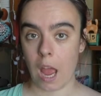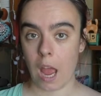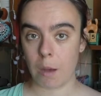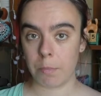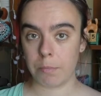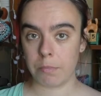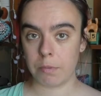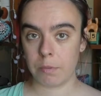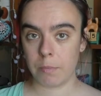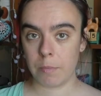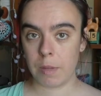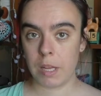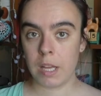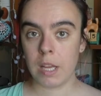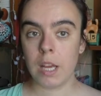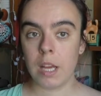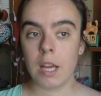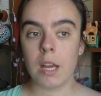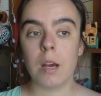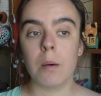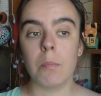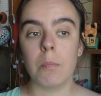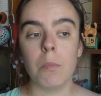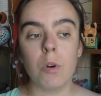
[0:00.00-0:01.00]
app.
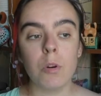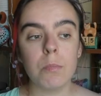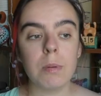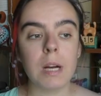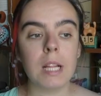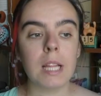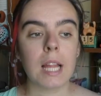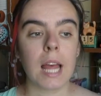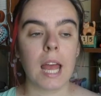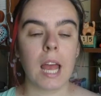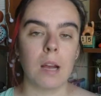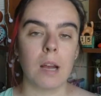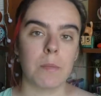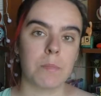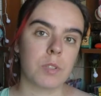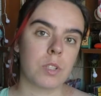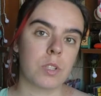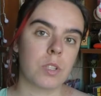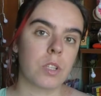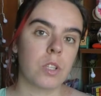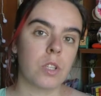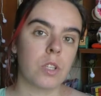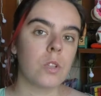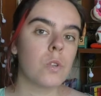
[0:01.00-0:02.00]
Mobile
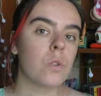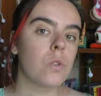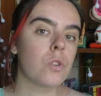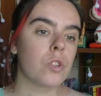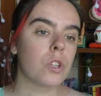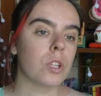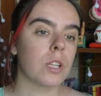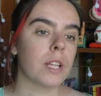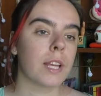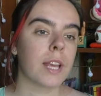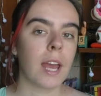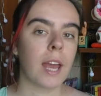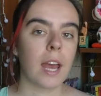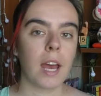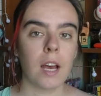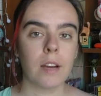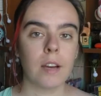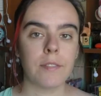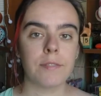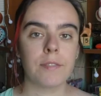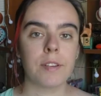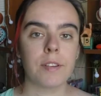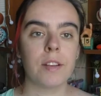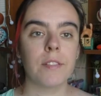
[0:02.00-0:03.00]
apps usually
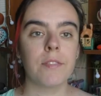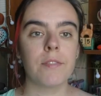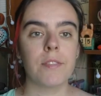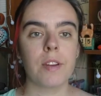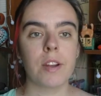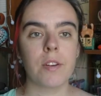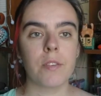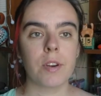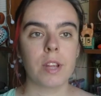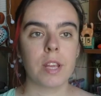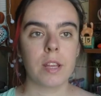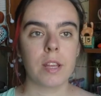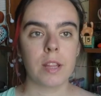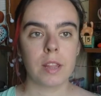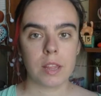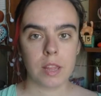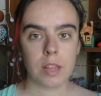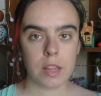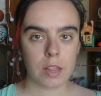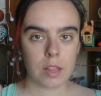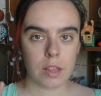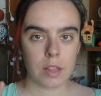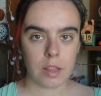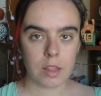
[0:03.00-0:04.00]
have a very
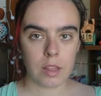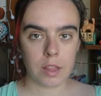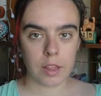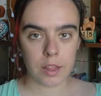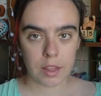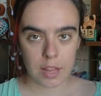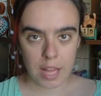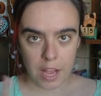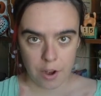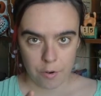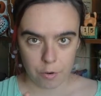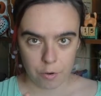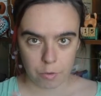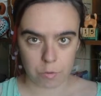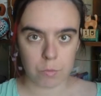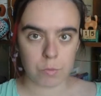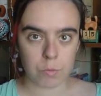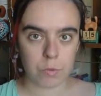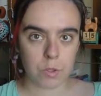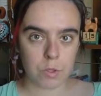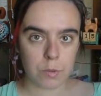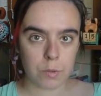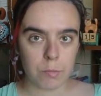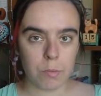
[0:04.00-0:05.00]
narrow,
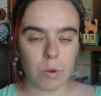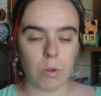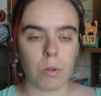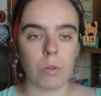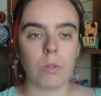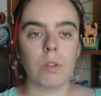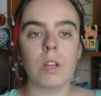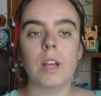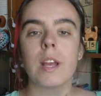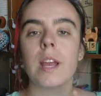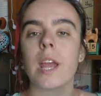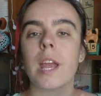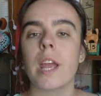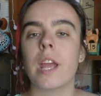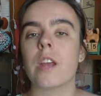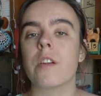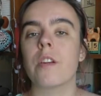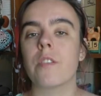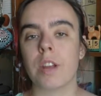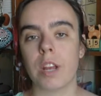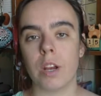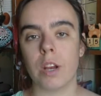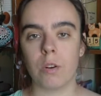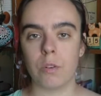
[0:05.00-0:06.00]
small
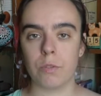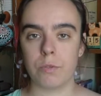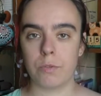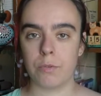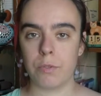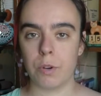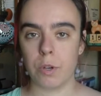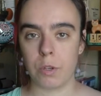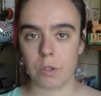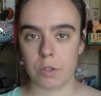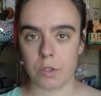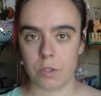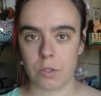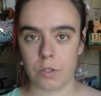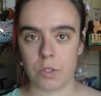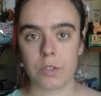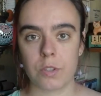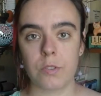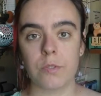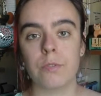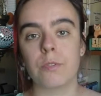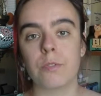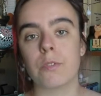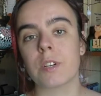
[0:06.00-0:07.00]
area of
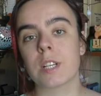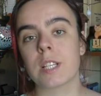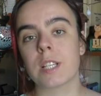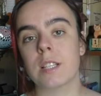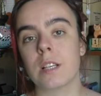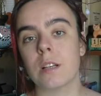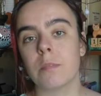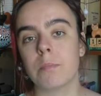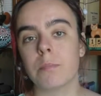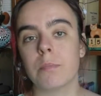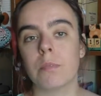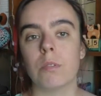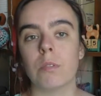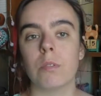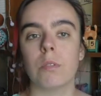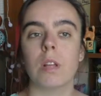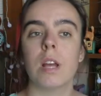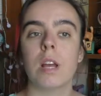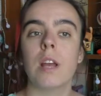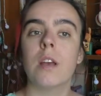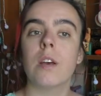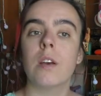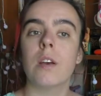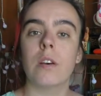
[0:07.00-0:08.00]
focus. For example,
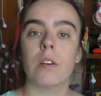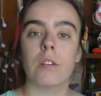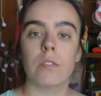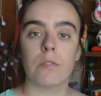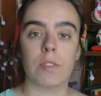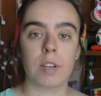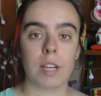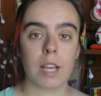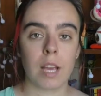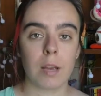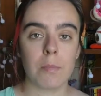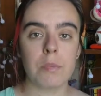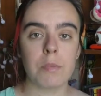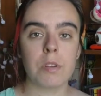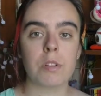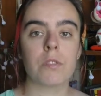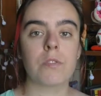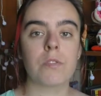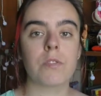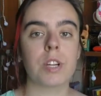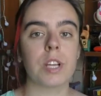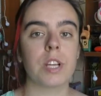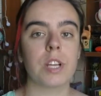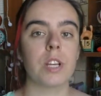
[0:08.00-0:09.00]

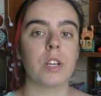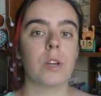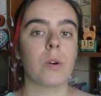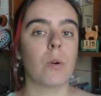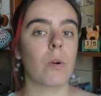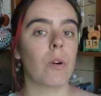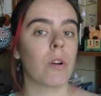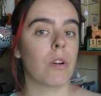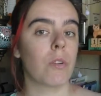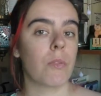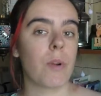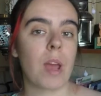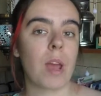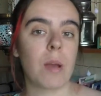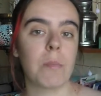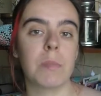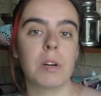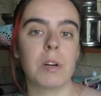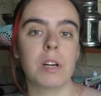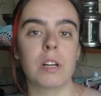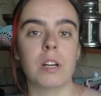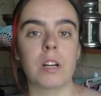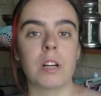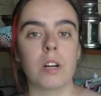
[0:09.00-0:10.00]
vocabulary or
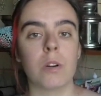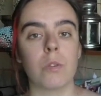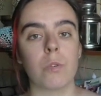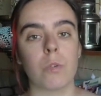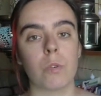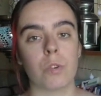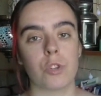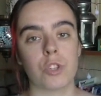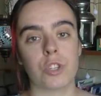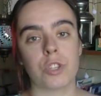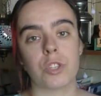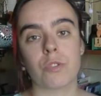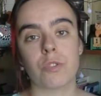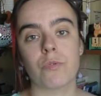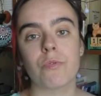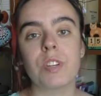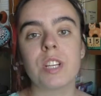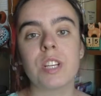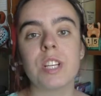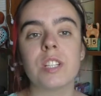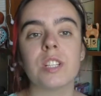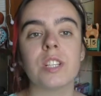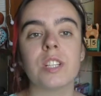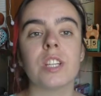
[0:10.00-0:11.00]
grammar or just
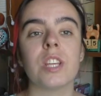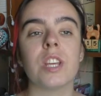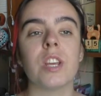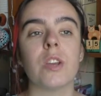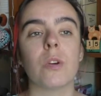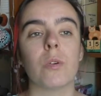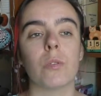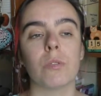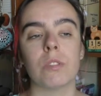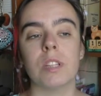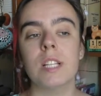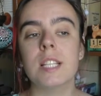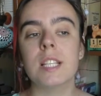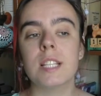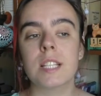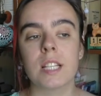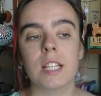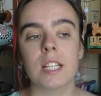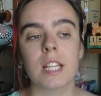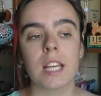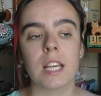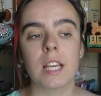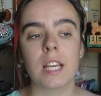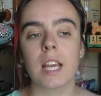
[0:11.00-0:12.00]
reading or
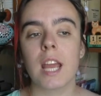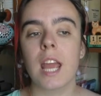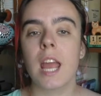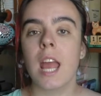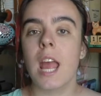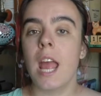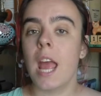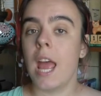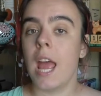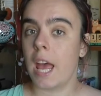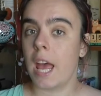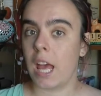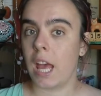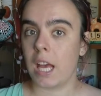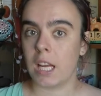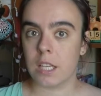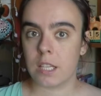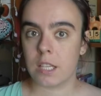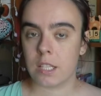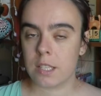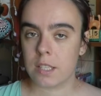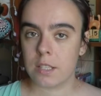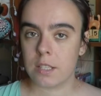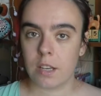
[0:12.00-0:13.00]
listening,
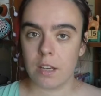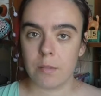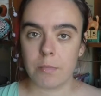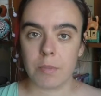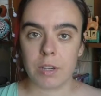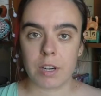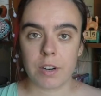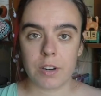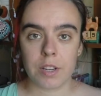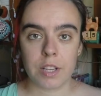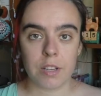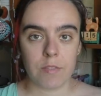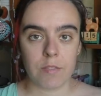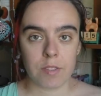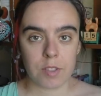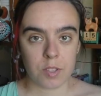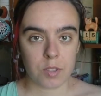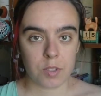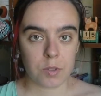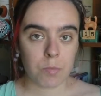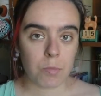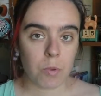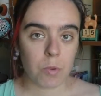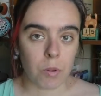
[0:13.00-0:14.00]
and some are even
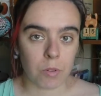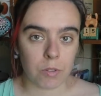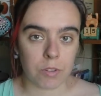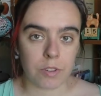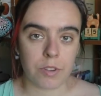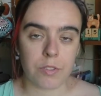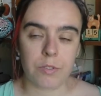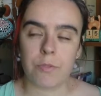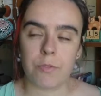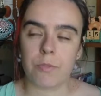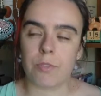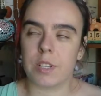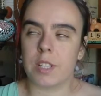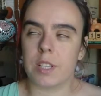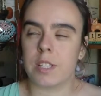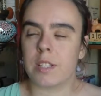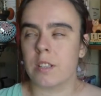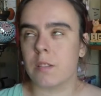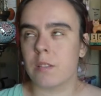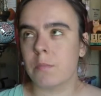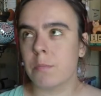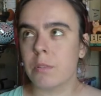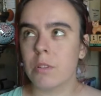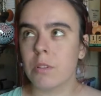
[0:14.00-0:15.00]
smaller. For
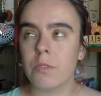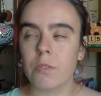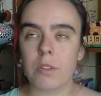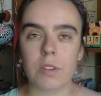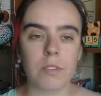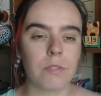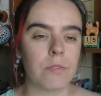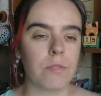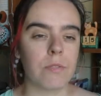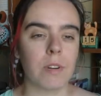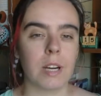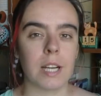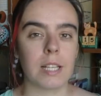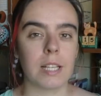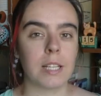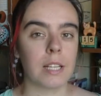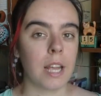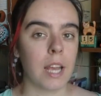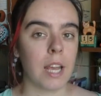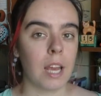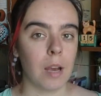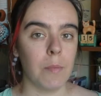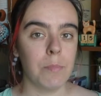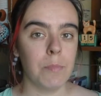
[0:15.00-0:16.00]
example, you can
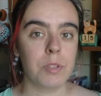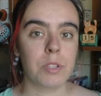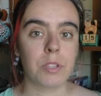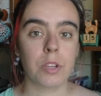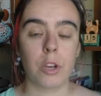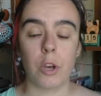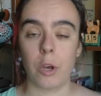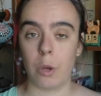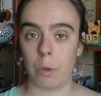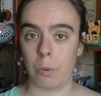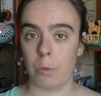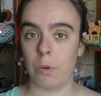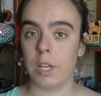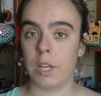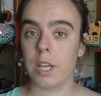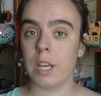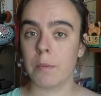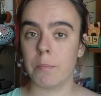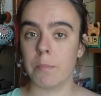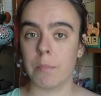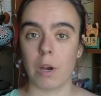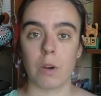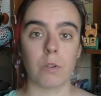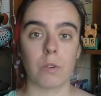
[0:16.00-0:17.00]
find apps only
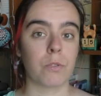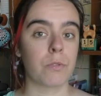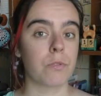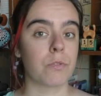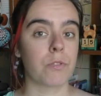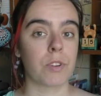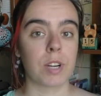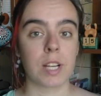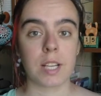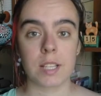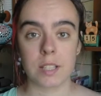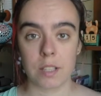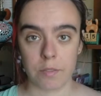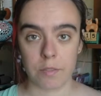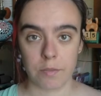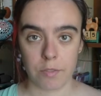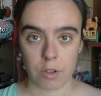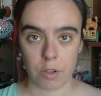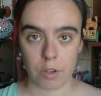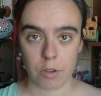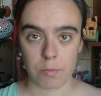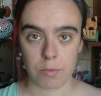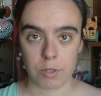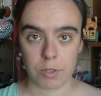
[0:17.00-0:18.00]
about phrasal
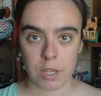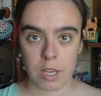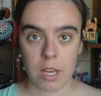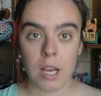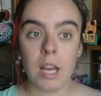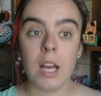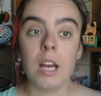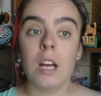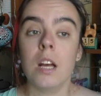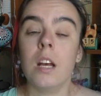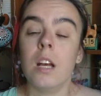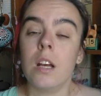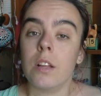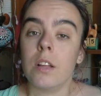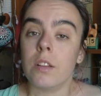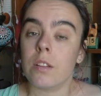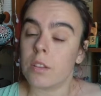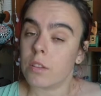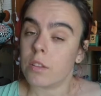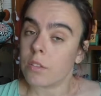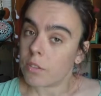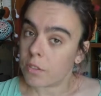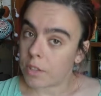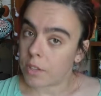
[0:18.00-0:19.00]
verbs.
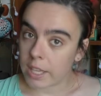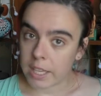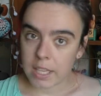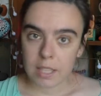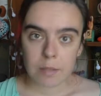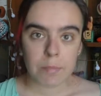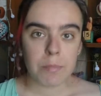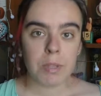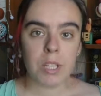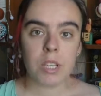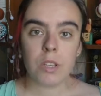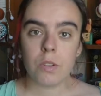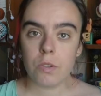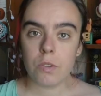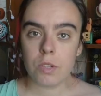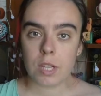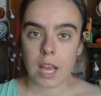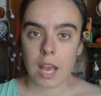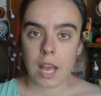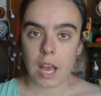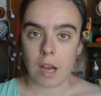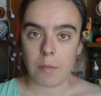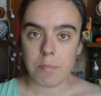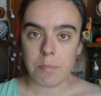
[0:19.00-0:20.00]
They can be good
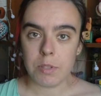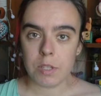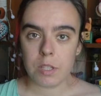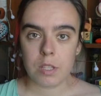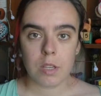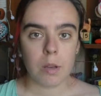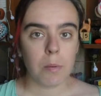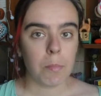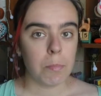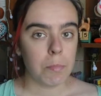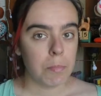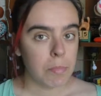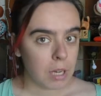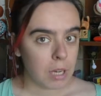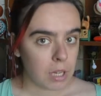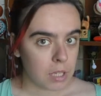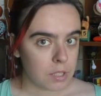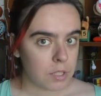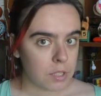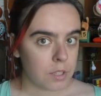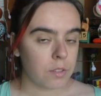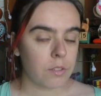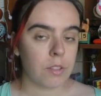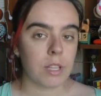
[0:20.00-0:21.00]
apps,
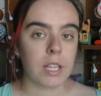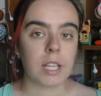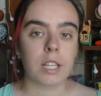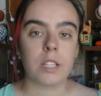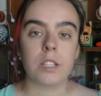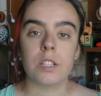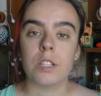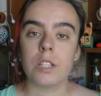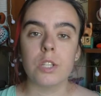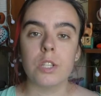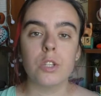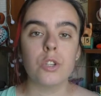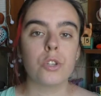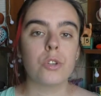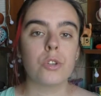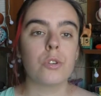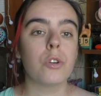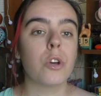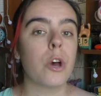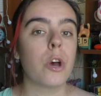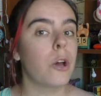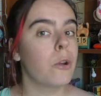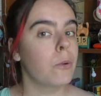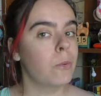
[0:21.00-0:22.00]
but they can teach
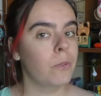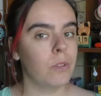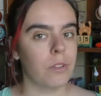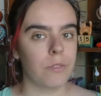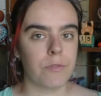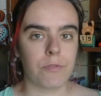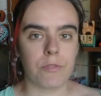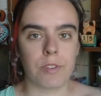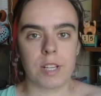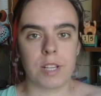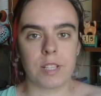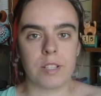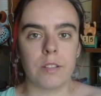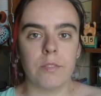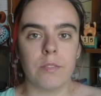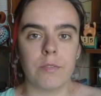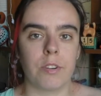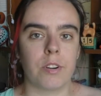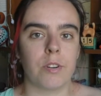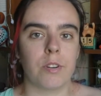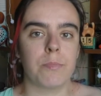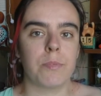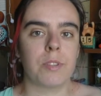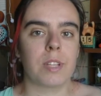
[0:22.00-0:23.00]
you only phrasal
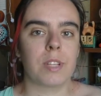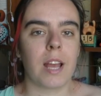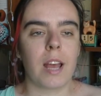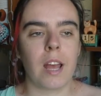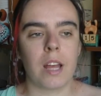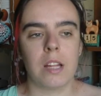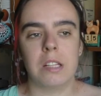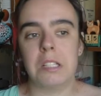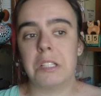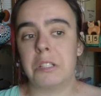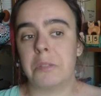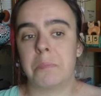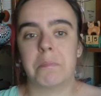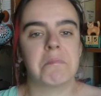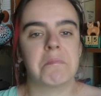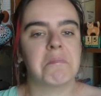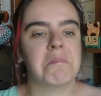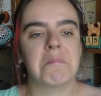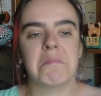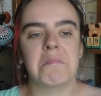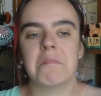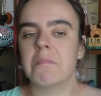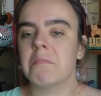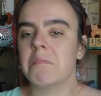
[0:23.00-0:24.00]
verbs and
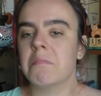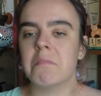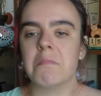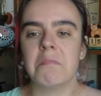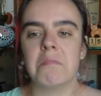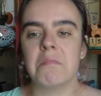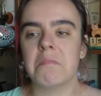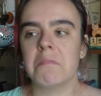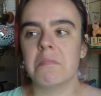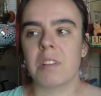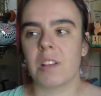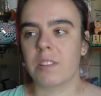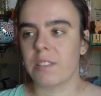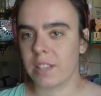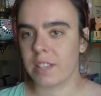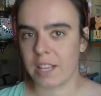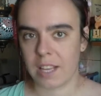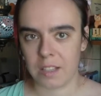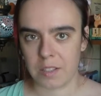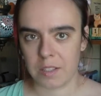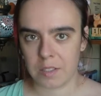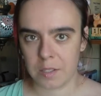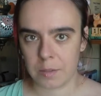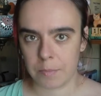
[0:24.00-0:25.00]
nothing
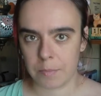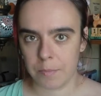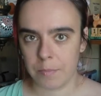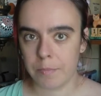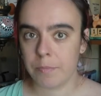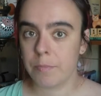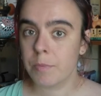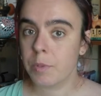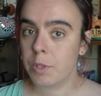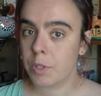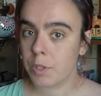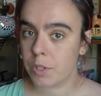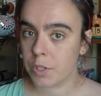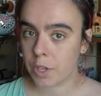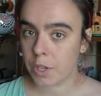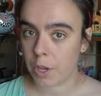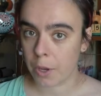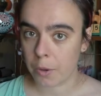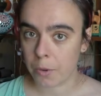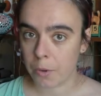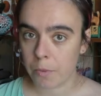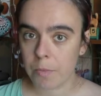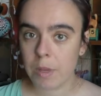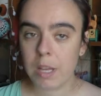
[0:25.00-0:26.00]
else.
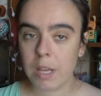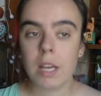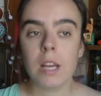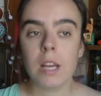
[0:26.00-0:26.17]
So